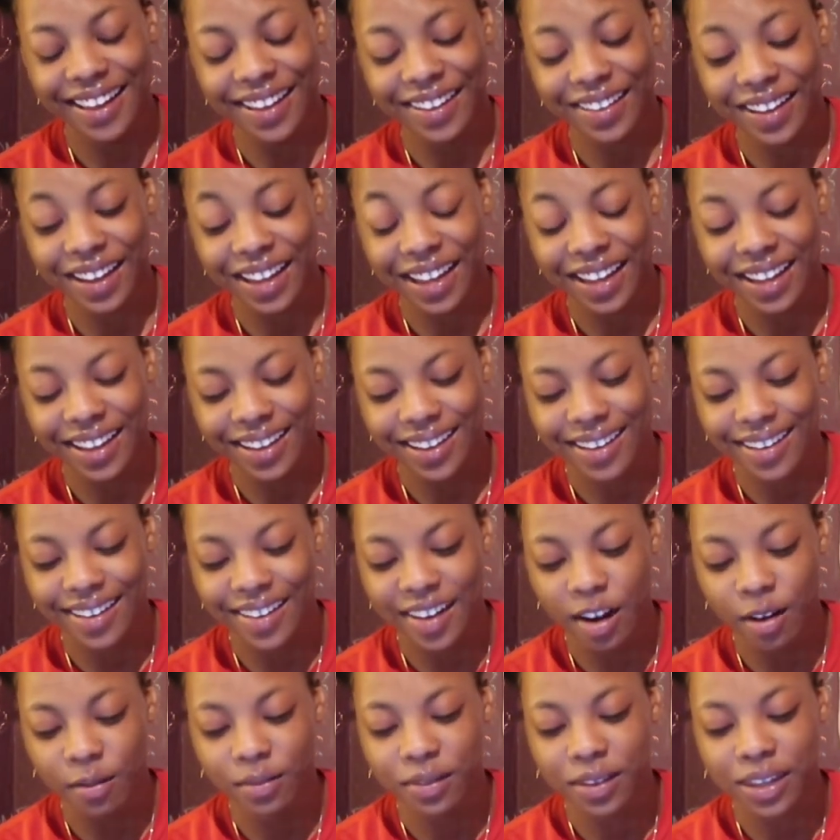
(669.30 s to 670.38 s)
Okay.
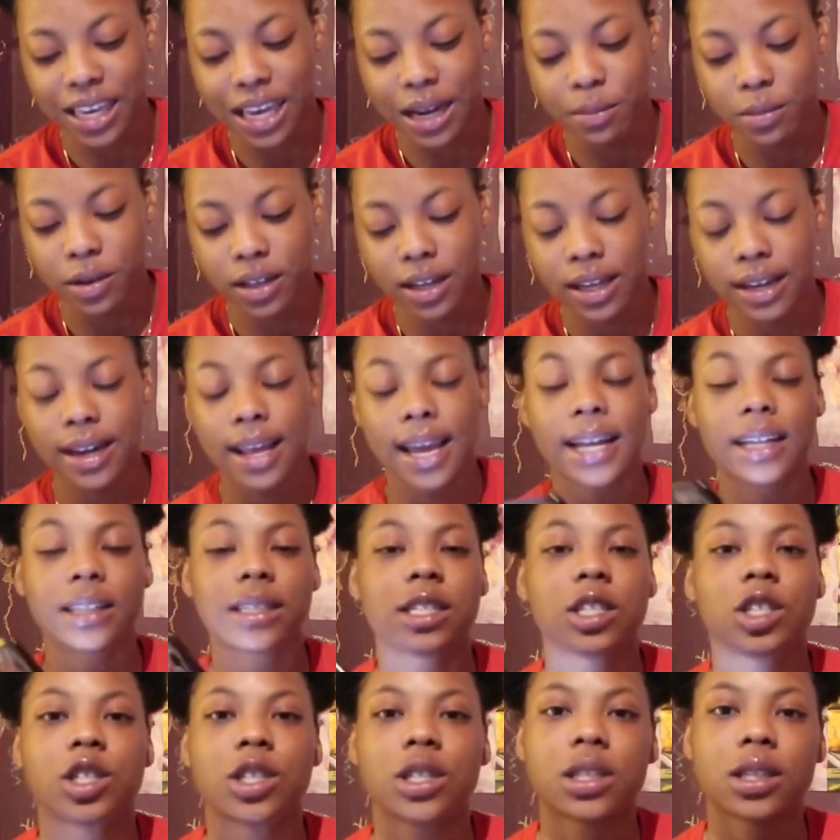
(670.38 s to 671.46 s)
Um, Camera
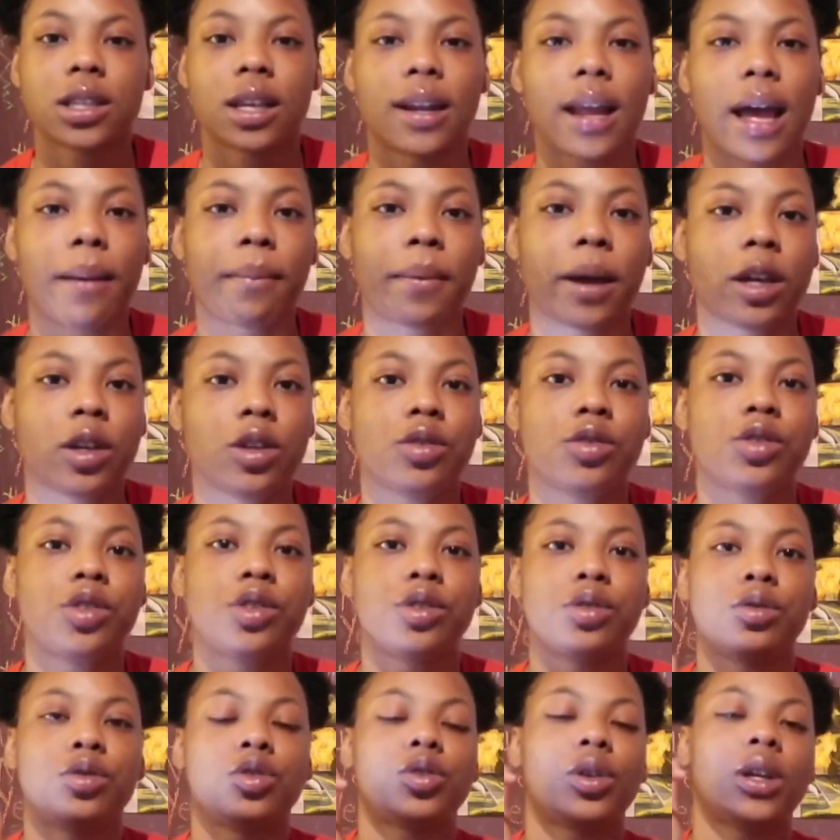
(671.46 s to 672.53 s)
Connect is just an app I
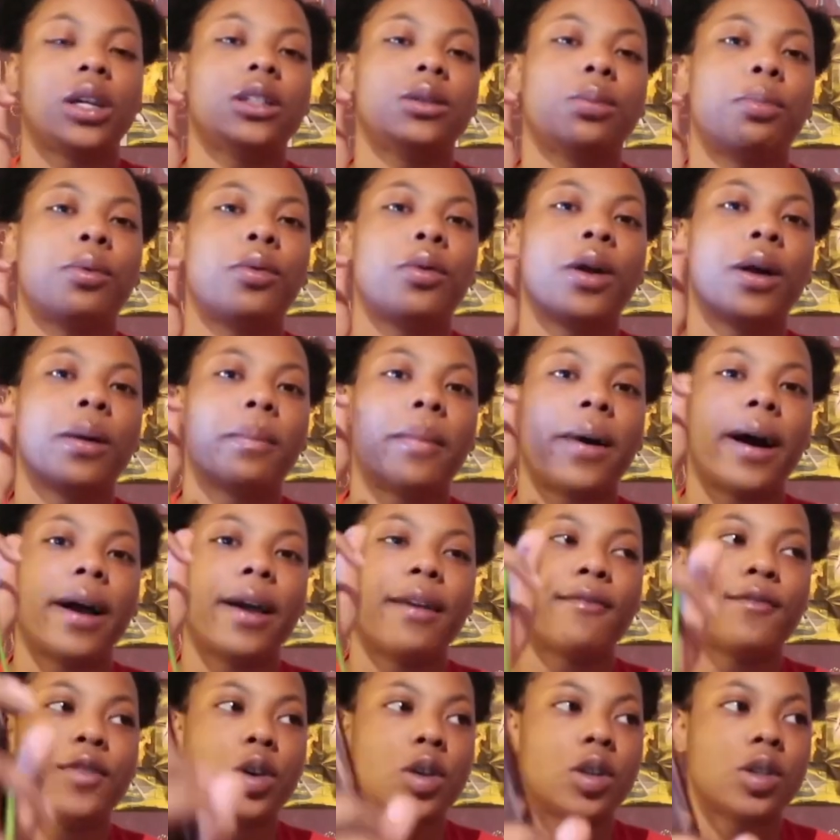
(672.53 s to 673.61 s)
use to transport
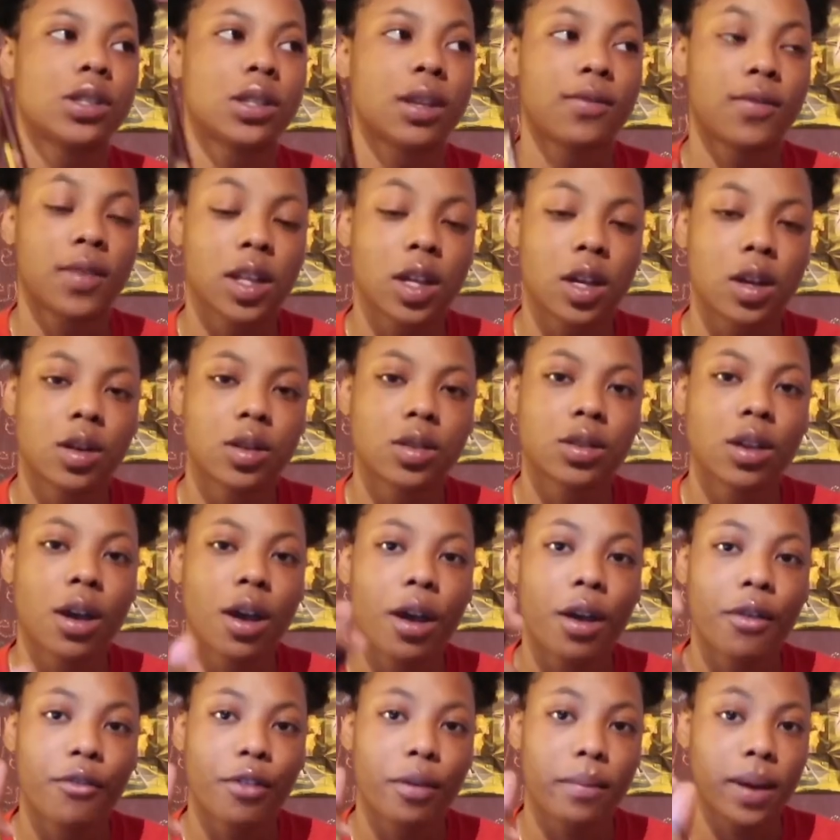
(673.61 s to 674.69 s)
my photos and videos
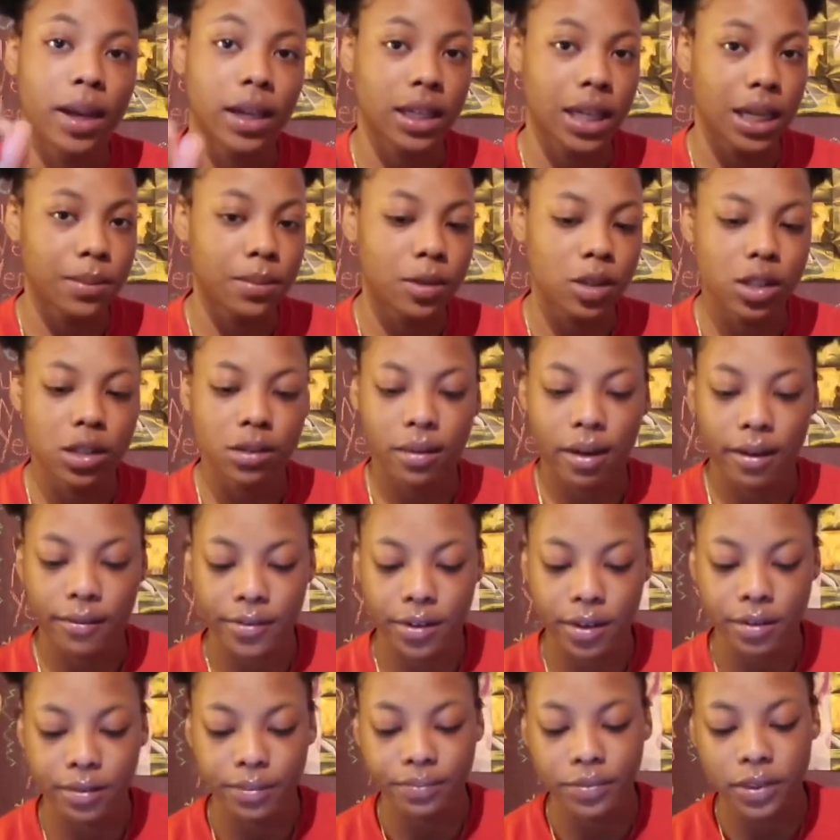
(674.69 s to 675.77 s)
from my camera to my
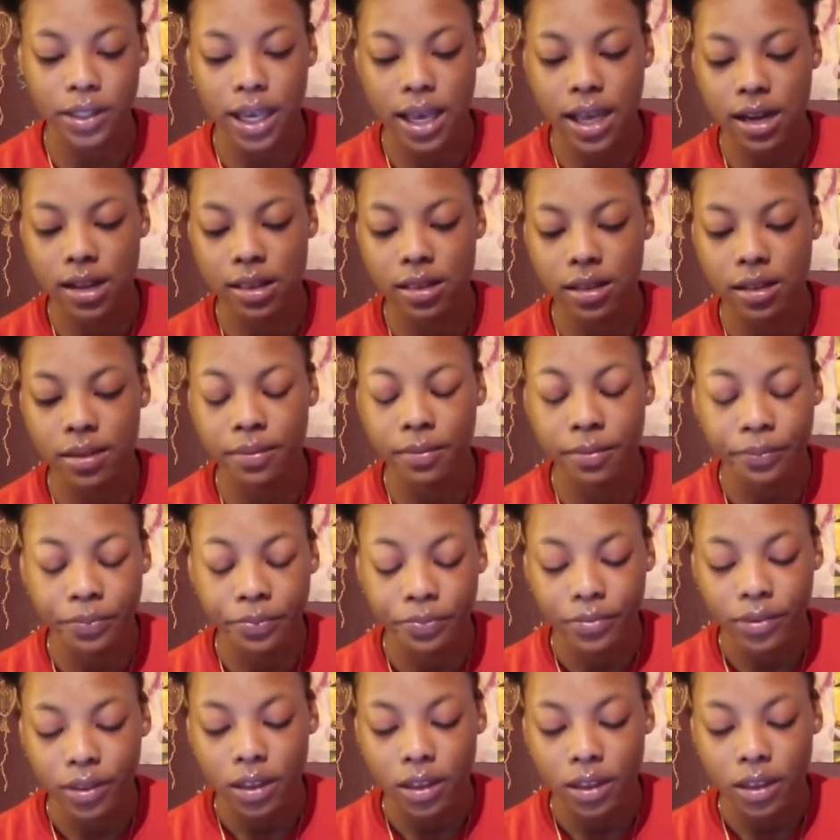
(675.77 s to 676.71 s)
phone to edit them.